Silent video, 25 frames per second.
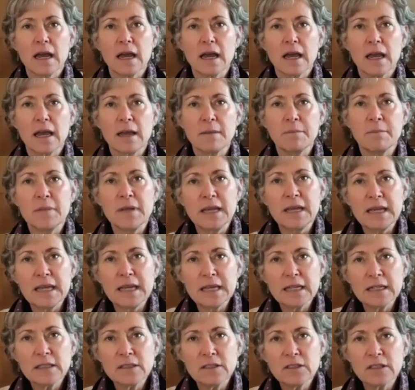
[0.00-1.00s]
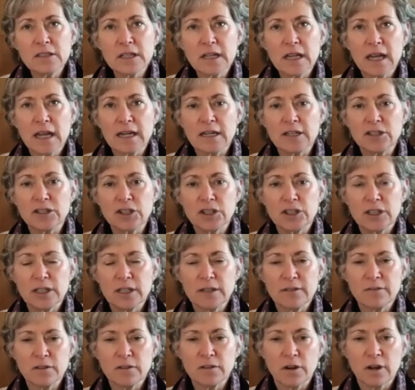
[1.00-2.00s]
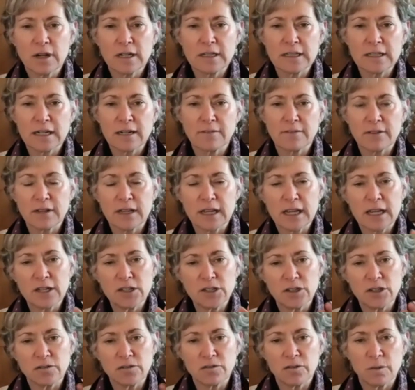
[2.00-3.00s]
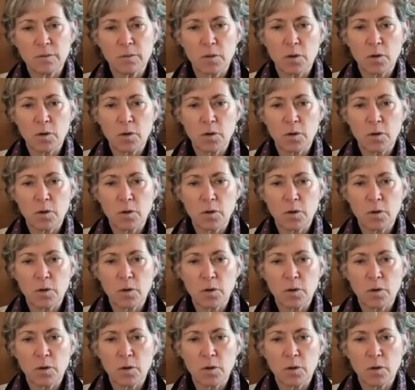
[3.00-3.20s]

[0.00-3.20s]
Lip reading: it begins to kind of shift our identification from